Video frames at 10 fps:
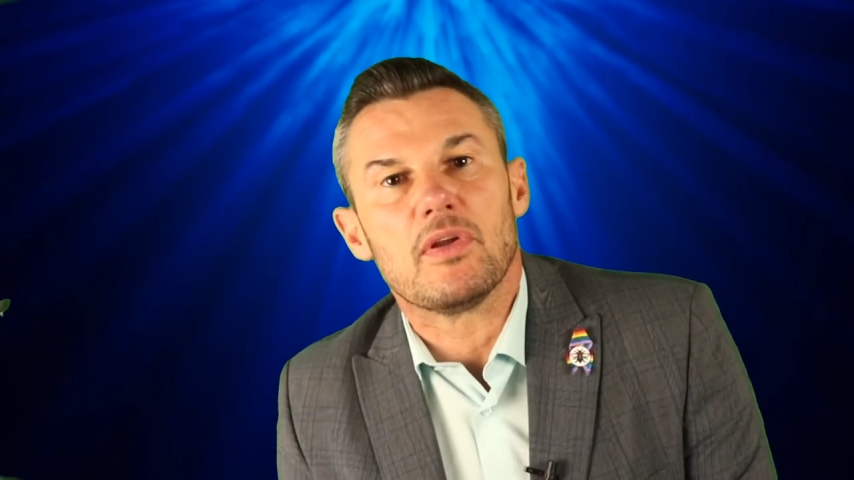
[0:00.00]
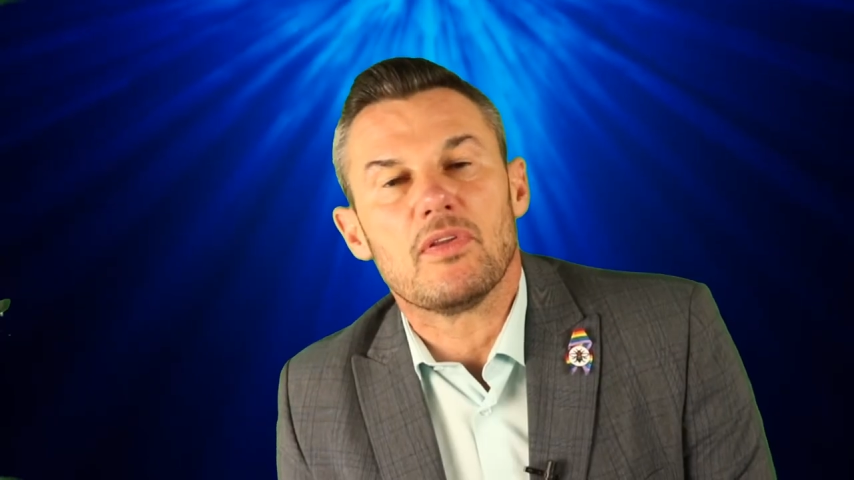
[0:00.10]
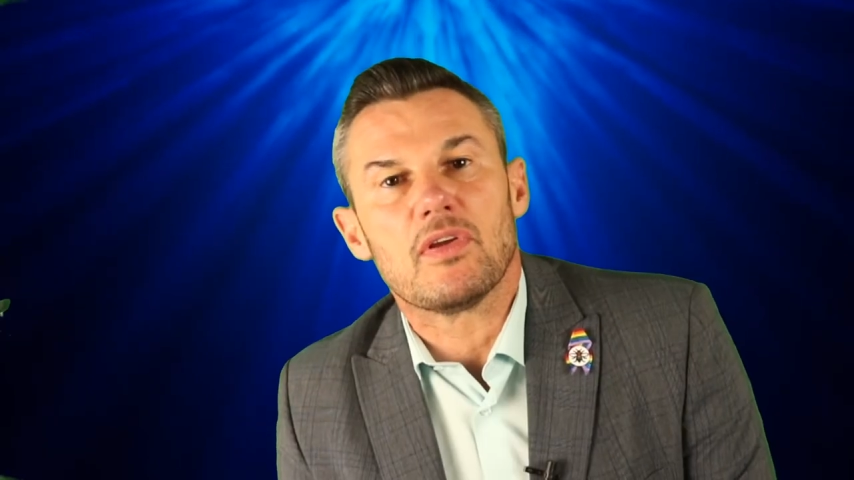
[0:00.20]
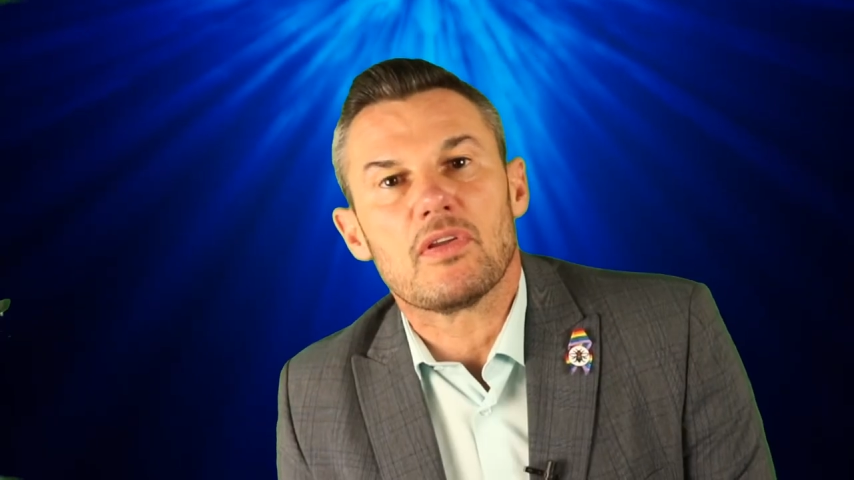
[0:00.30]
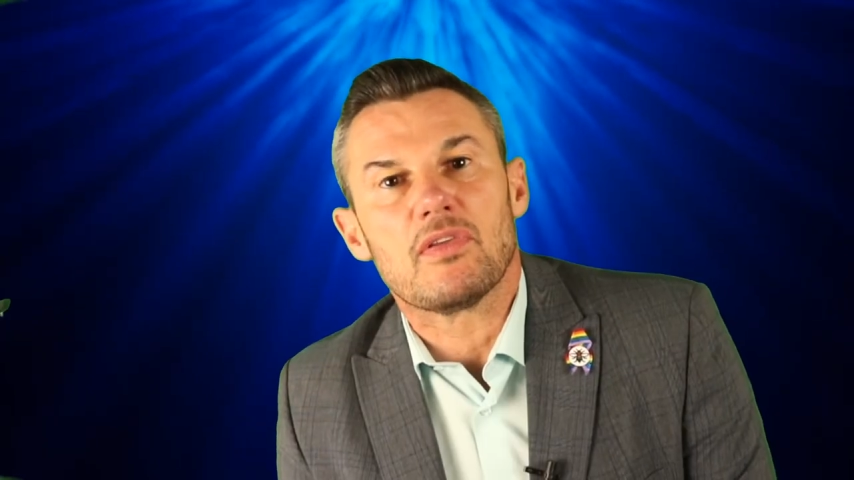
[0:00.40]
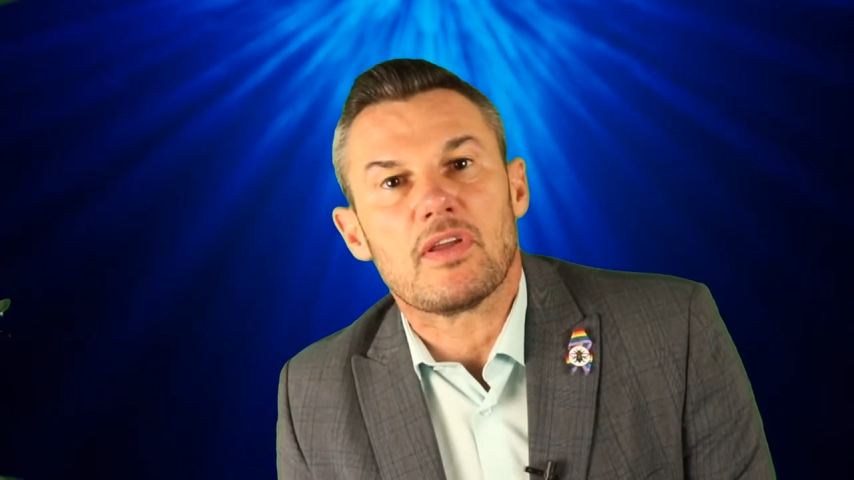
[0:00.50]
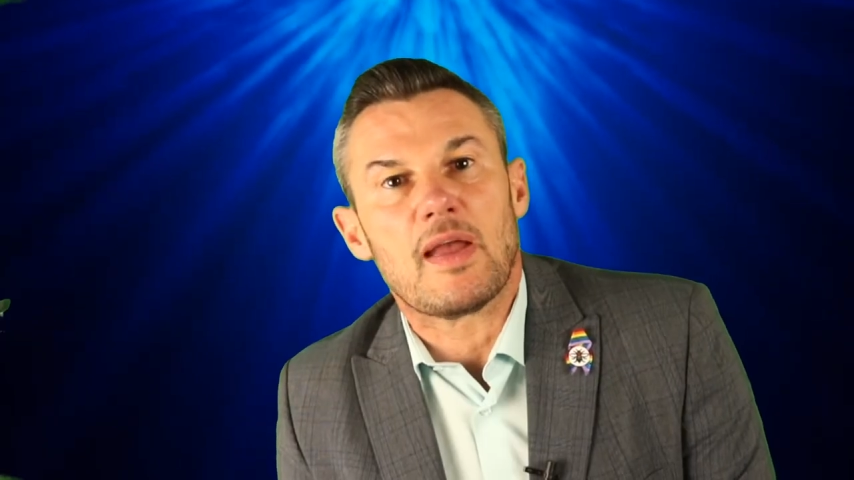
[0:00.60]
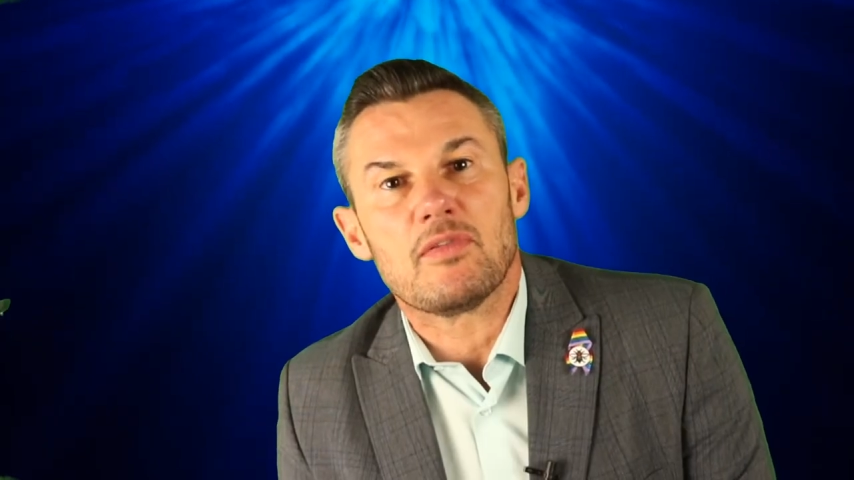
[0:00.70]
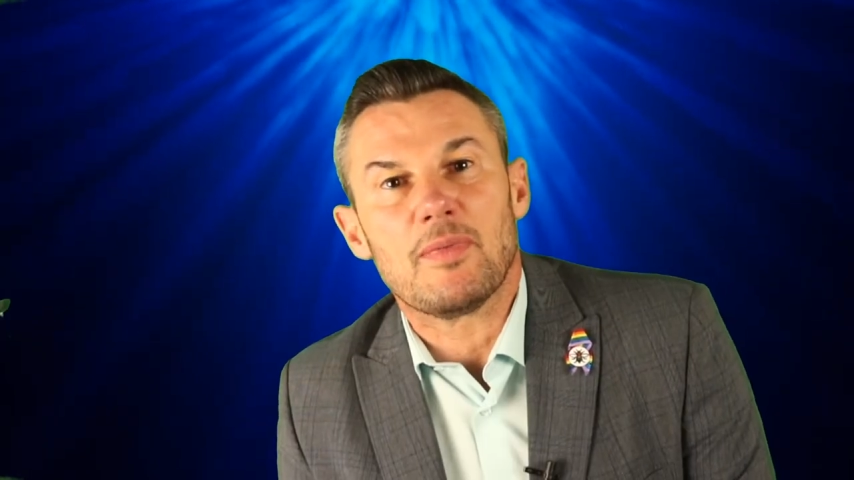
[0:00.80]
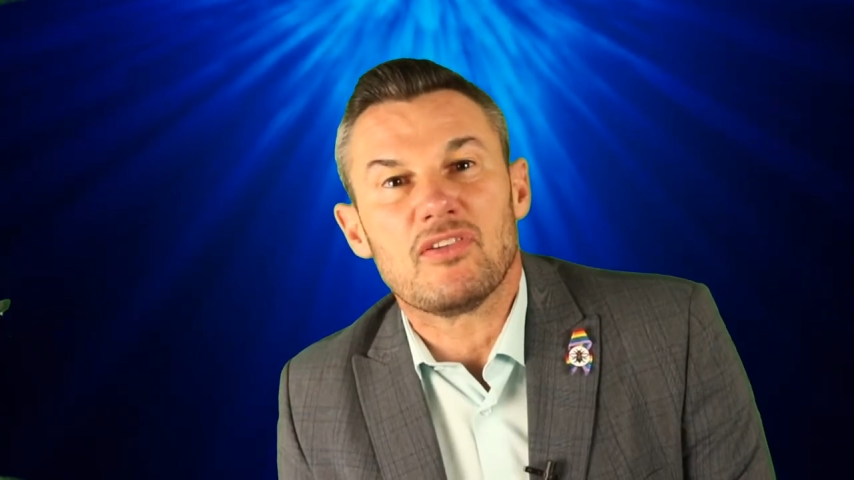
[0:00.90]
that
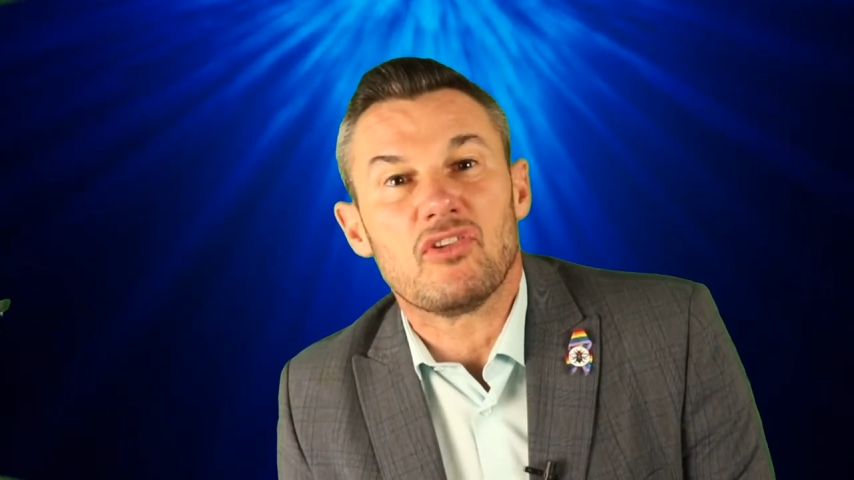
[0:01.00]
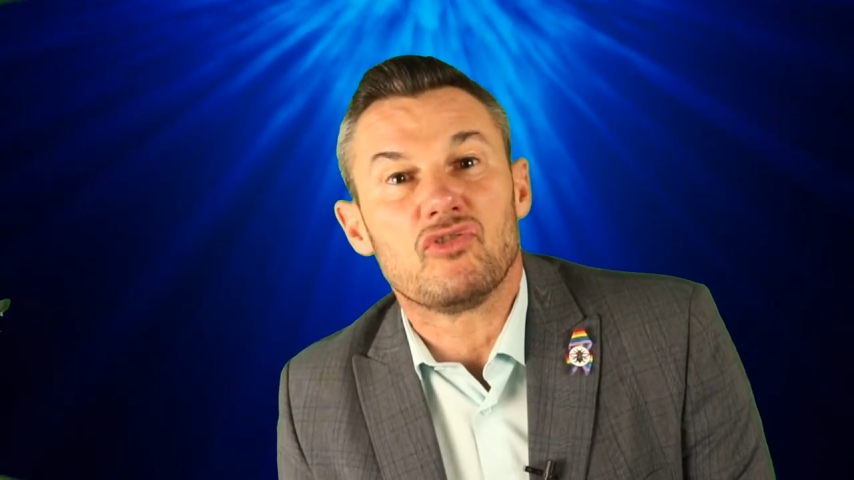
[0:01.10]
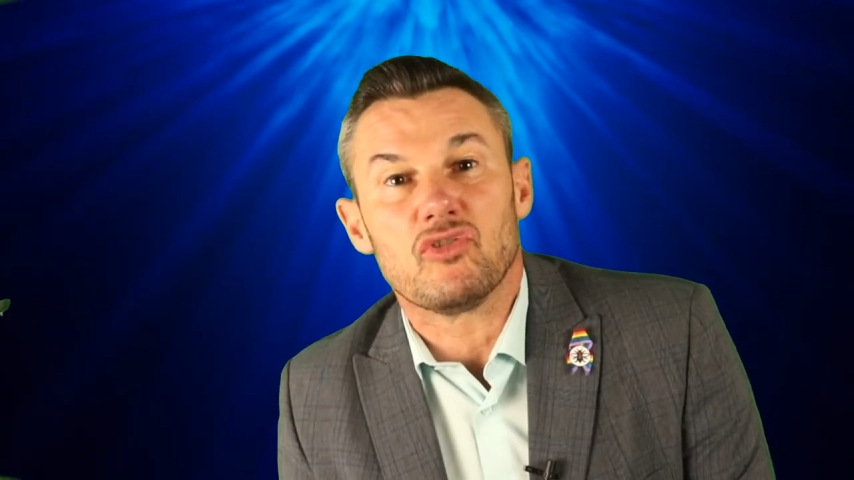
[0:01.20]
came to Manchester